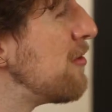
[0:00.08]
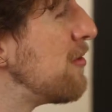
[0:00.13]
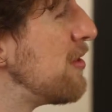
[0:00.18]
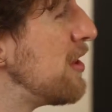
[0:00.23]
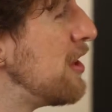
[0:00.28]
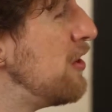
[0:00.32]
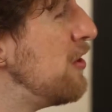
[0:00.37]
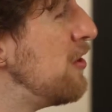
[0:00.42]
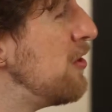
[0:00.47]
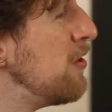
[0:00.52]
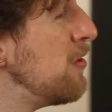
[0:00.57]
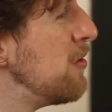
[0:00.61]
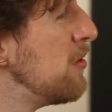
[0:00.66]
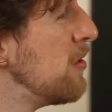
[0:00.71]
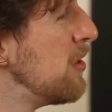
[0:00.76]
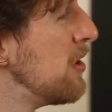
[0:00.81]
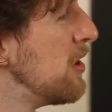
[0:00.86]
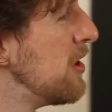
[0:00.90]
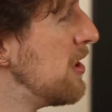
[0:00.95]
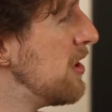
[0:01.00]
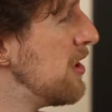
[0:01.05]
really knew
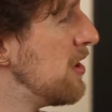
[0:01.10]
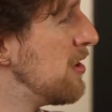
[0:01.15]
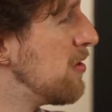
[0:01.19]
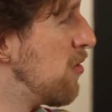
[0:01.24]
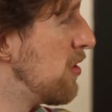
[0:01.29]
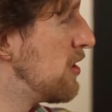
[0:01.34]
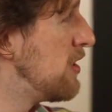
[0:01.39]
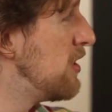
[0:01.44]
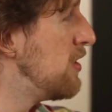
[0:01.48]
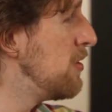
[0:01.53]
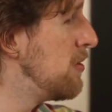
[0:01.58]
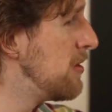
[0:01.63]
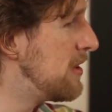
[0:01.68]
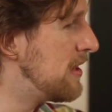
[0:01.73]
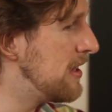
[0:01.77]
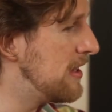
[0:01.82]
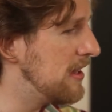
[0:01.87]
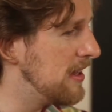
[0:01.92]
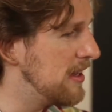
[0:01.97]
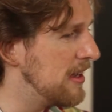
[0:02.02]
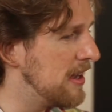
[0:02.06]
what to do with it.
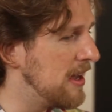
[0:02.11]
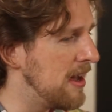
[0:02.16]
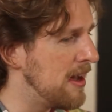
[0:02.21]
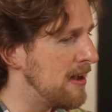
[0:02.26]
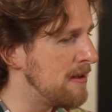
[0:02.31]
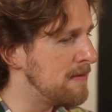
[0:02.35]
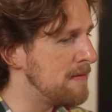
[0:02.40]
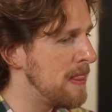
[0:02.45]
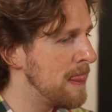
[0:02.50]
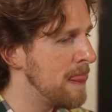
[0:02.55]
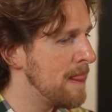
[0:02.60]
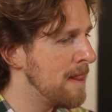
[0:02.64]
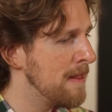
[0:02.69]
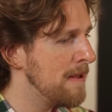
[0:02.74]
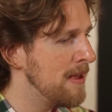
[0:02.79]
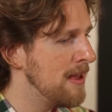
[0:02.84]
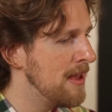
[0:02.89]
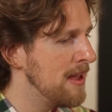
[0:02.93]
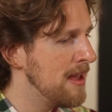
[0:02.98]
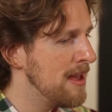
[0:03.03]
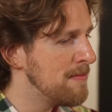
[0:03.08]

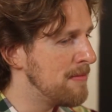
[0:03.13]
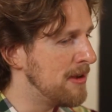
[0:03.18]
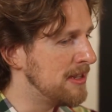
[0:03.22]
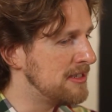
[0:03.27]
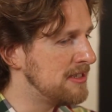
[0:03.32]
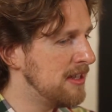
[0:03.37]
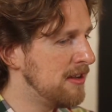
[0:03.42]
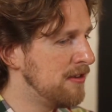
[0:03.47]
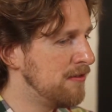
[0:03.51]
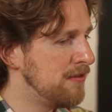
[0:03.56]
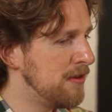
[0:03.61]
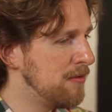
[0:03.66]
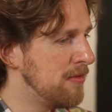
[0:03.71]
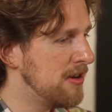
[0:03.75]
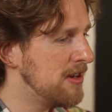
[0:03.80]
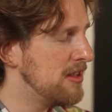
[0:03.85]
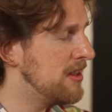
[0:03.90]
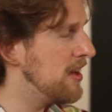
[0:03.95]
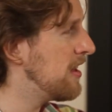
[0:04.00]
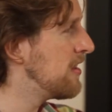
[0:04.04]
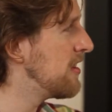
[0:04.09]
Myself and one
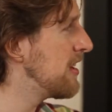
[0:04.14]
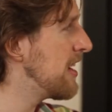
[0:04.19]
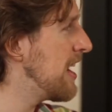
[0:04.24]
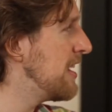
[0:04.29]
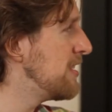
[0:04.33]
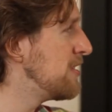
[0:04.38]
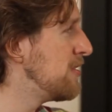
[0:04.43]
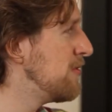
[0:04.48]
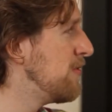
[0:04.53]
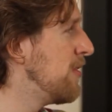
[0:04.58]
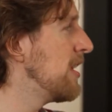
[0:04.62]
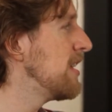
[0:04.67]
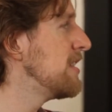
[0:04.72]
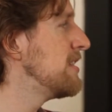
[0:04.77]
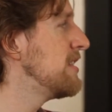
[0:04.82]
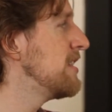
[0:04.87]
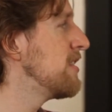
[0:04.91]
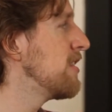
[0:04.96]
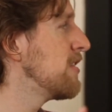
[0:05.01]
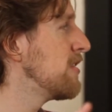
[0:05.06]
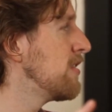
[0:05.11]
of the other guys who
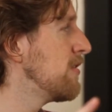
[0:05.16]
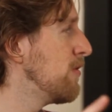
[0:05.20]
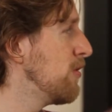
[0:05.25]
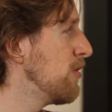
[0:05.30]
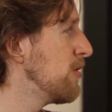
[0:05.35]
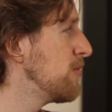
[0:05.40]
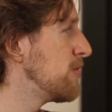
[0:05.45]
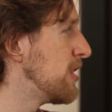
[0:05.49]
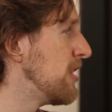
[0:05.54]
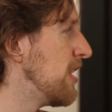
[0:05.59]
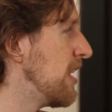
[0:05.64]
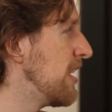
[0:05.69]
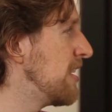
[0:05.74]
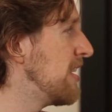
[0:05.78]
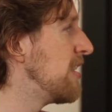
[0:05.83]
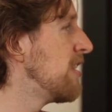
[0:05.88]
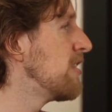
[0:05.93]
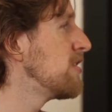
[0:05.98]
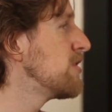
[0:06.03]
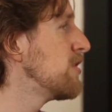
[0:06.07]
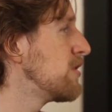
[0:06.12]
volunteered on the forums a lot and
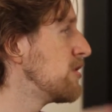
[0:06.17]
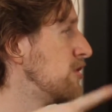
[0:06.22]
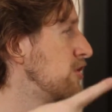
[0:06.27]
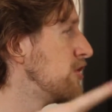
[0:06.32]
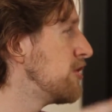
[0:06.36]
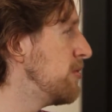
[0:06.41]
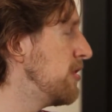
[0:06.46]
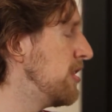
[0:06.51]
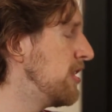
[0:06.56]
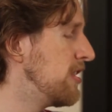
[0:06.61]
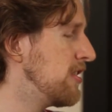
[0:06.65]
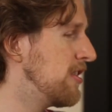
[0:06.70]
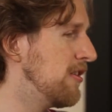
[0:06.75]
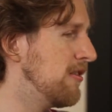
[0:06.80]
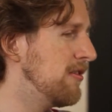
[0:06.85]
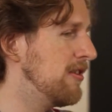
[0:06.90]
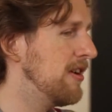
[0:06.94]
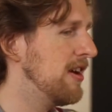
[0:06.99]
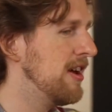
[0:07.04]
also contributed code,